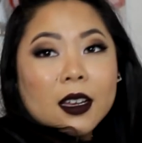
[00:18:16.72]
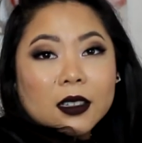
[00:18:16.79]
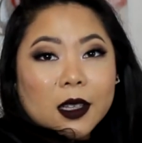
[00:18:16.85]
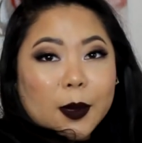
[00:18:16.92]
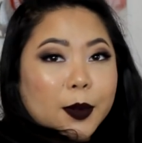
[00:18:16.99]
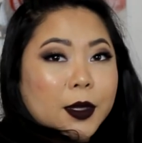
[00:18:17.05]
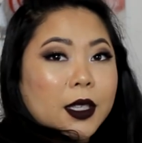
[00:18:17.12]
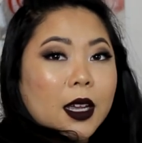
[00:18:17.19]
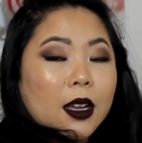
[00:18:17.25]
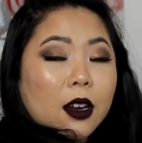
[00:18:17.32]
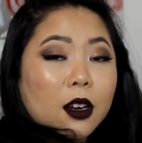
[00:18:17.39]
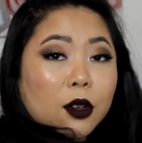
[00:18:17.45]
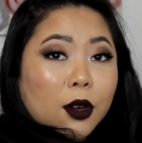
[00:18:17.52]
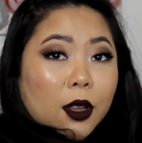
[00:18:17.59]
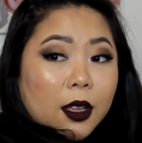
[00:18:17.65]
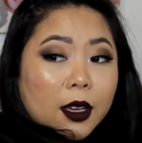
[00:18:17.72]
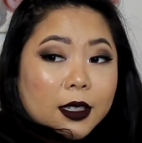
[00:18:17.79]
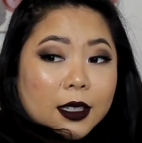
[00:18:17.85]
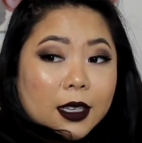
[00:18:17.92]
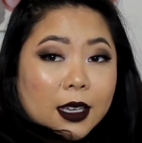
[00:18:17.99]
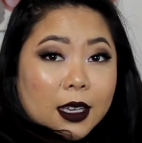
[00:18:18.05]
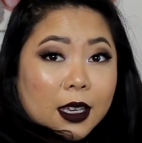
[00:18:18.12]
lipstick
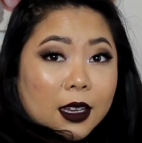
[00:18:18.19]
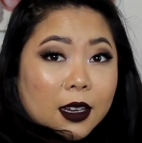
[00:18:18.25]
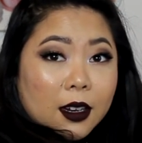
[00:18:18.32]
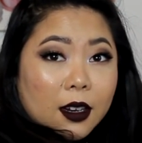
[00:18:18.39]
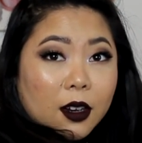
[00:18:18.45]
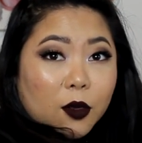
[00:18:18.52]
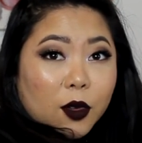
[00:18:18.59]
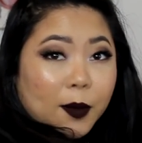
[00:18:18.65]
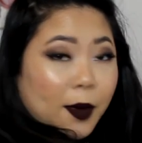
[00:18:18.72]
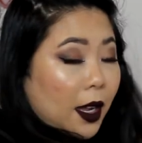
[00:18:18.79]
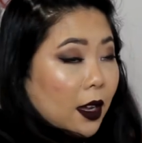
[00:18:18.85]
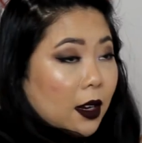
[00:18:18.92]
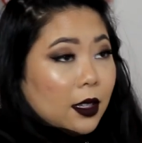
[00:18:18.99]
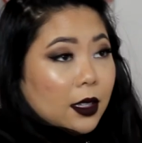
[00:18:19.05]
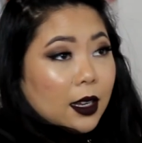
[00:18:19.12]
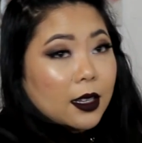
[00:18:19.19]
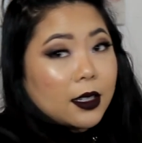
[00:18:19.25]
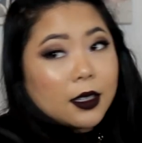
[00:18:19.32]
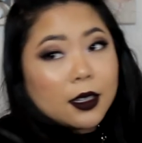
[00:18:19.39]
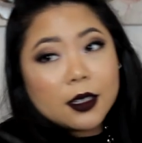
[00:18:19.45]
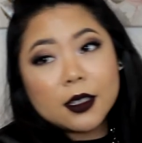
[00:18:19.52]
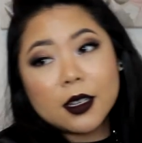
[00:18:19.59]
acrylics here with my
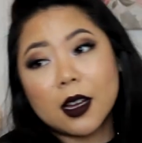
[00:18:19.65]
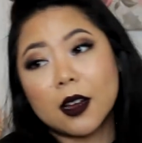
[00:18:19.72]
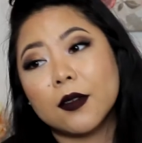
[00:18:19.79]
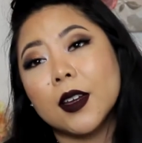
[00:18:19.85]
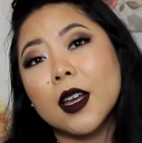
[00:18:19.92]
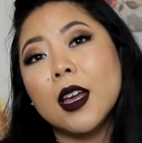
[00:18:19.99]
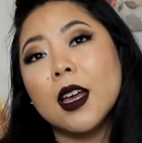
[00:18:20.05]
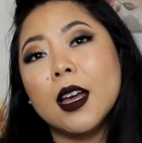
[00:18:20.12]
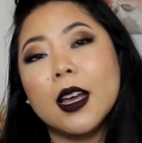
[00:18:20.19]
Anastasia stuff,